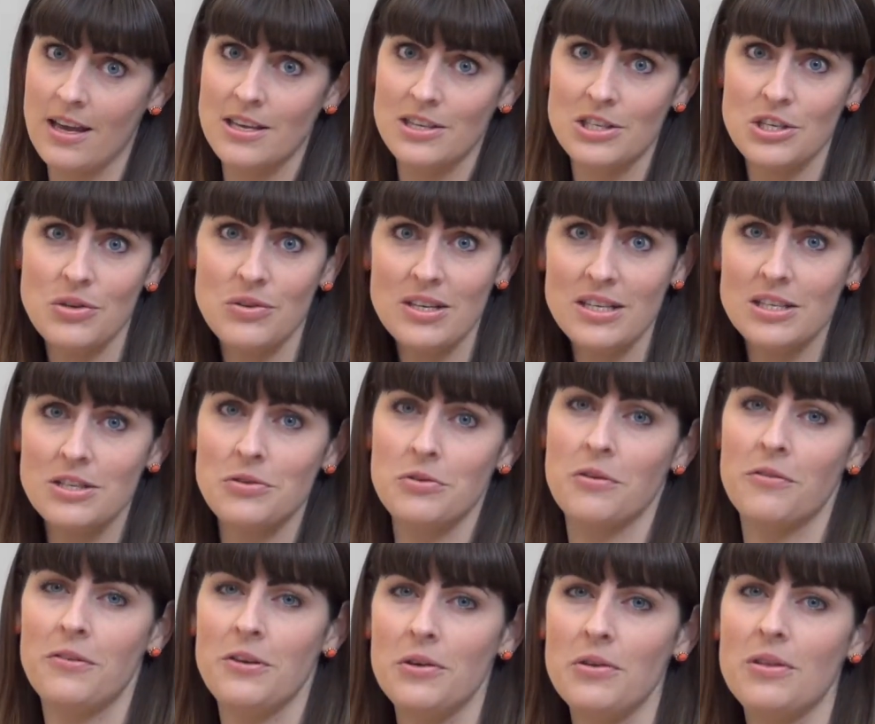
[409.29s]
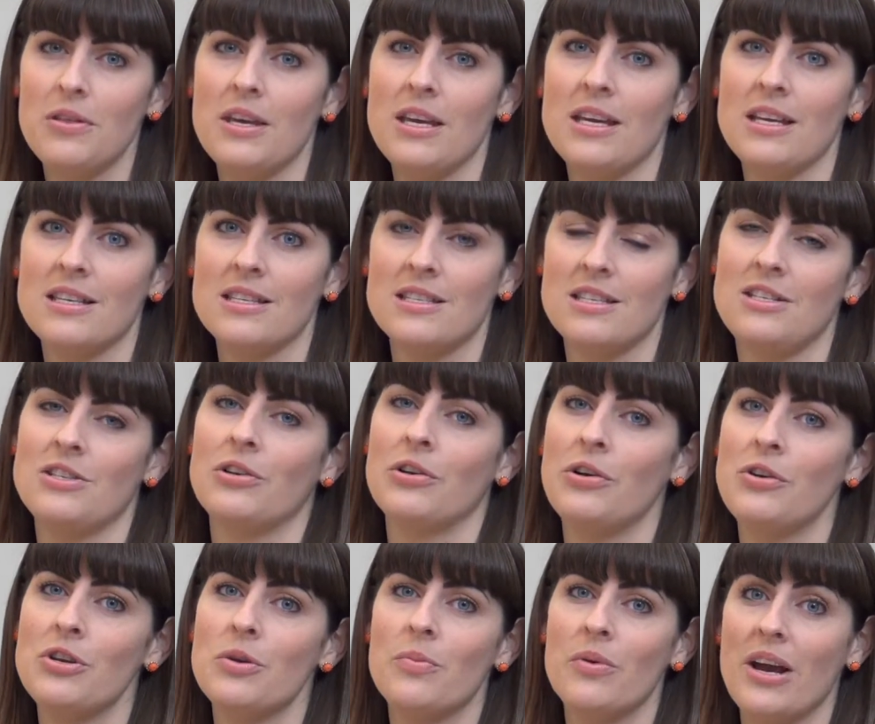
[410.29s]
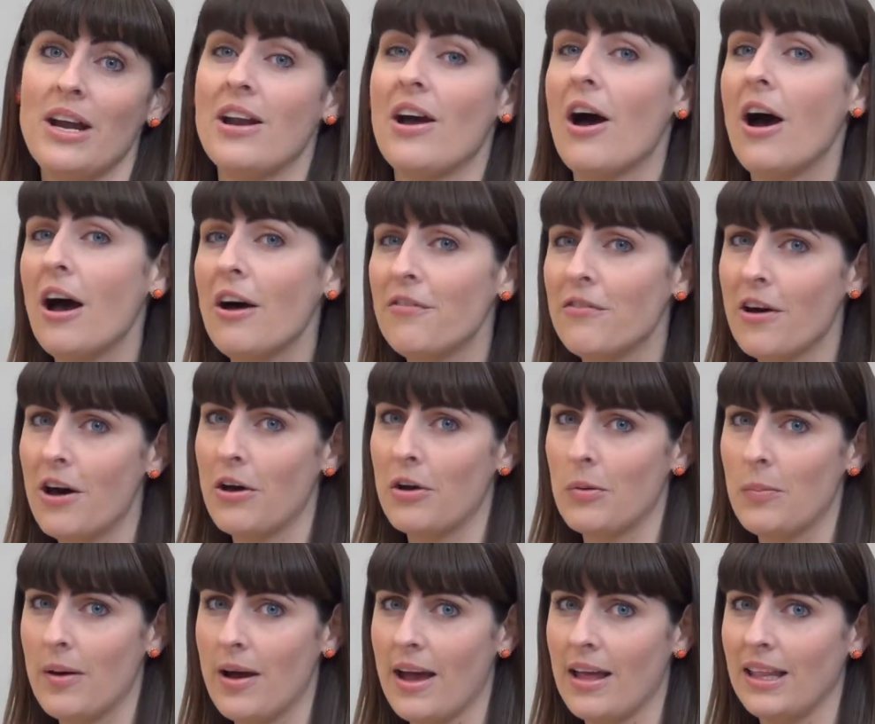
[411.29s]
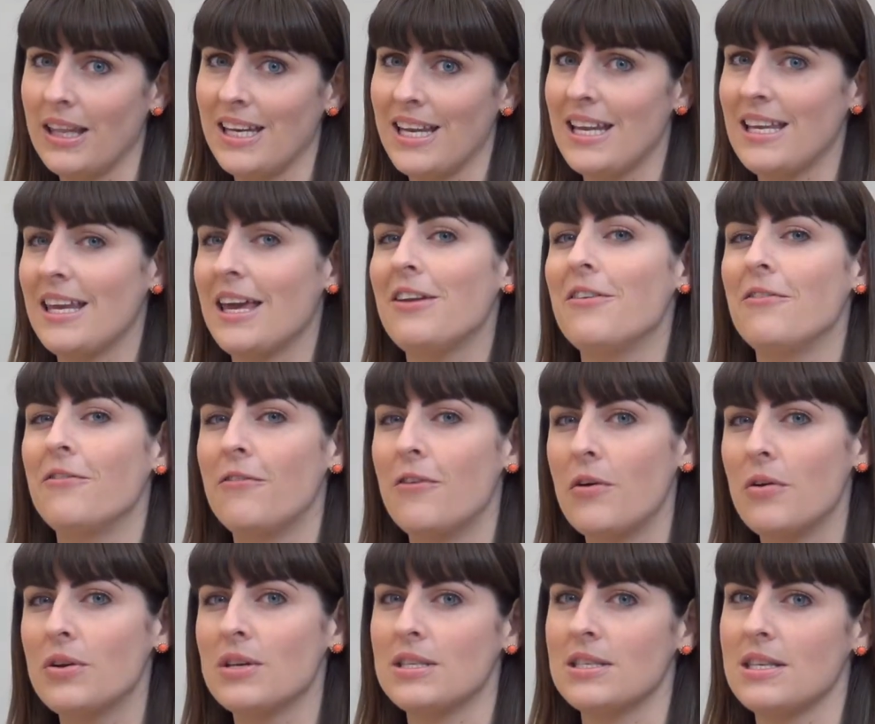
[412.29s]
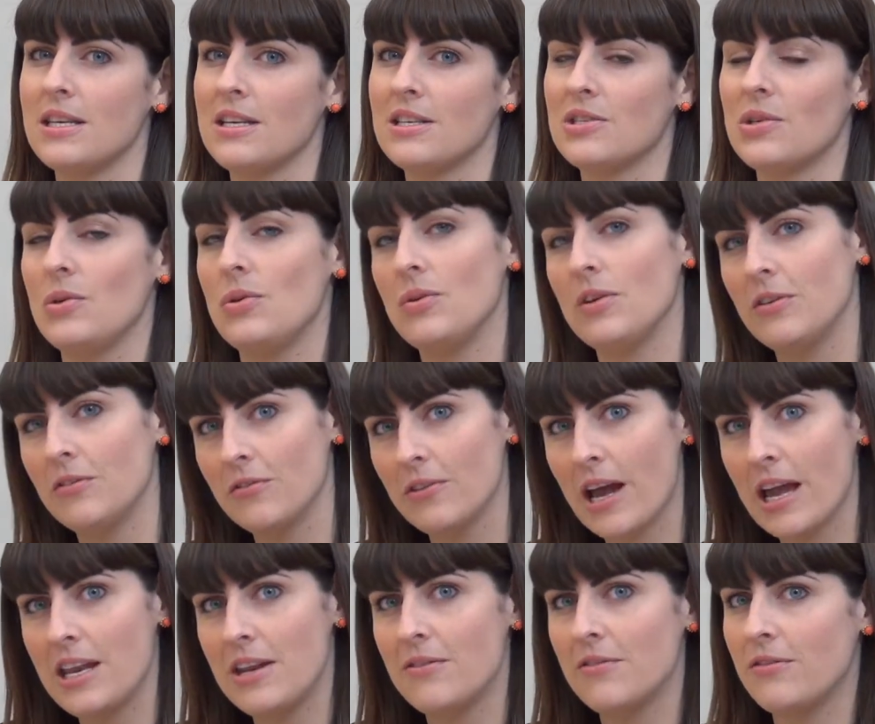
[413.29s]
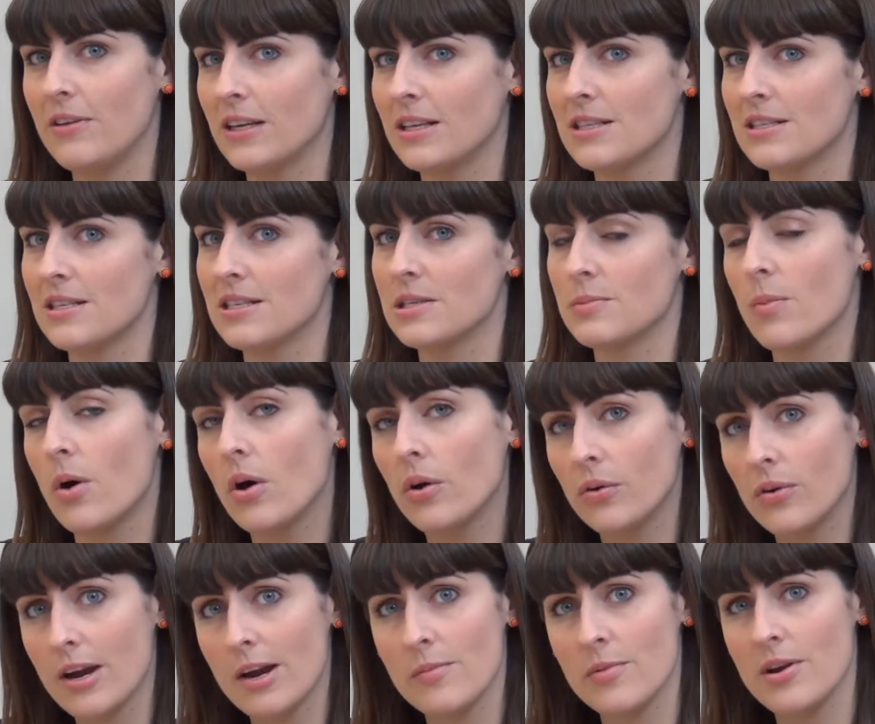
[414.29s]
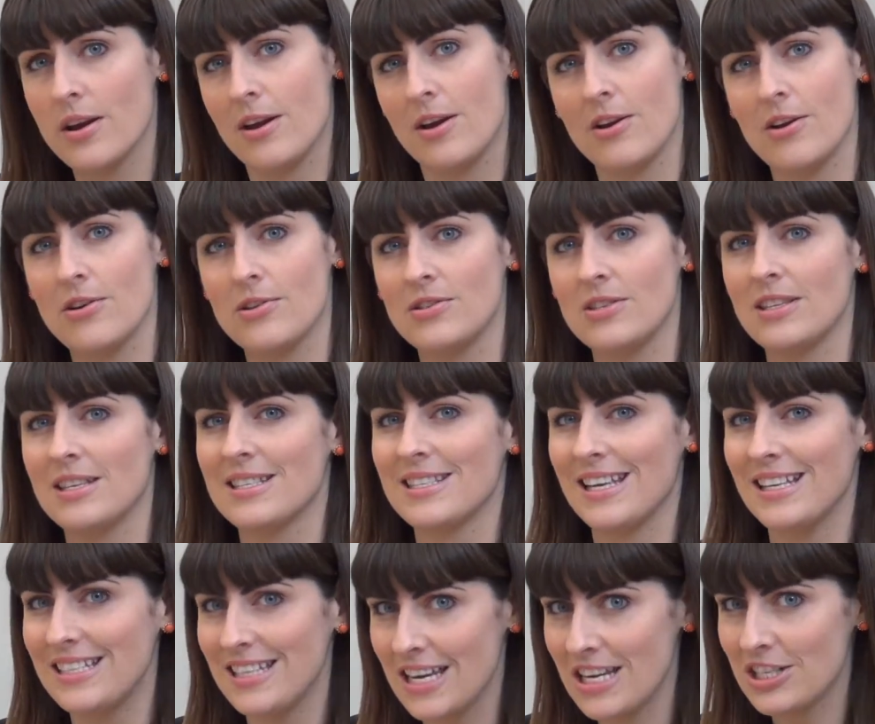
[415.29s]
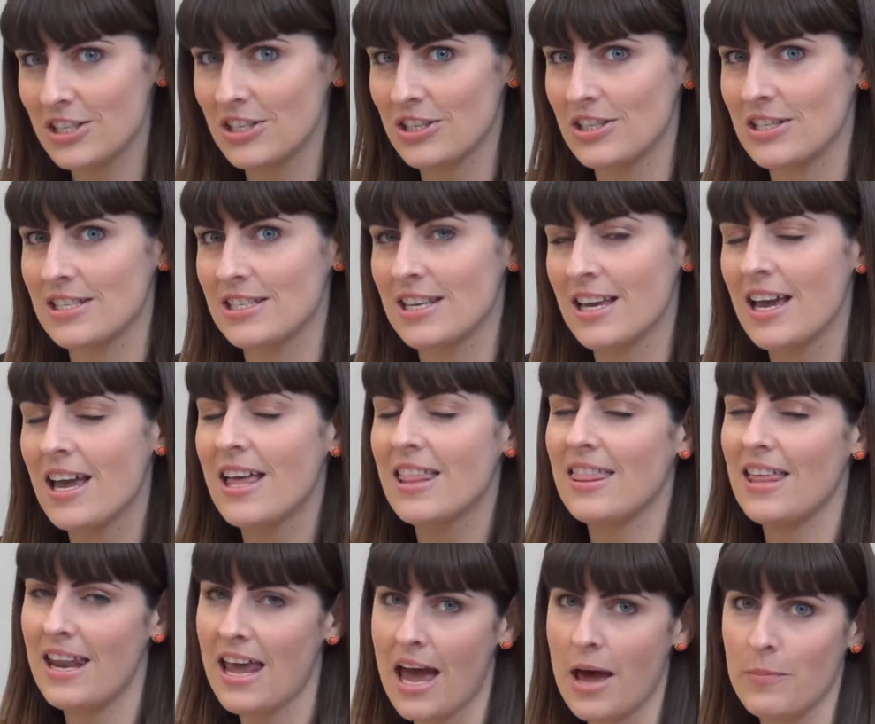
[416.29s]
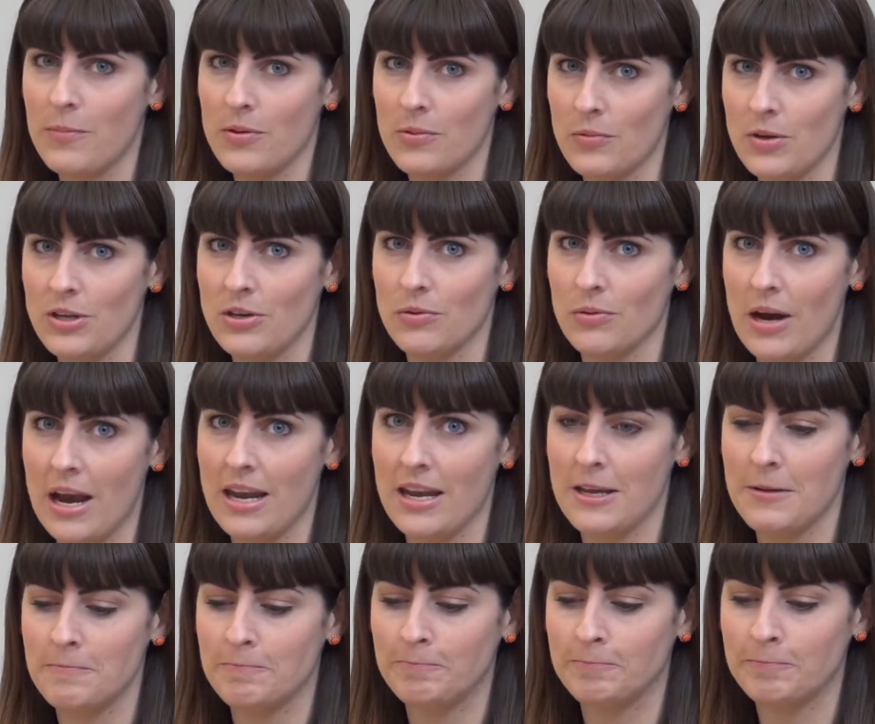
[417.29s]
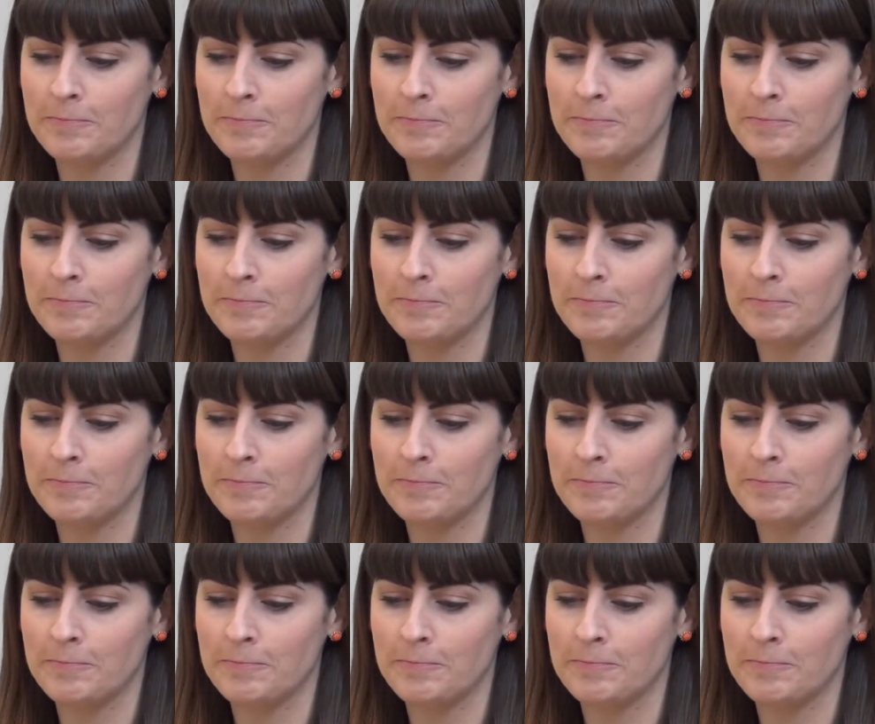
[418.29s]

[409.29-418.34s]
So you need to do a few things to turn your brain off autopilot and get it focusing so you can find and fix the small grammar errors and the citations that happen when you're writing.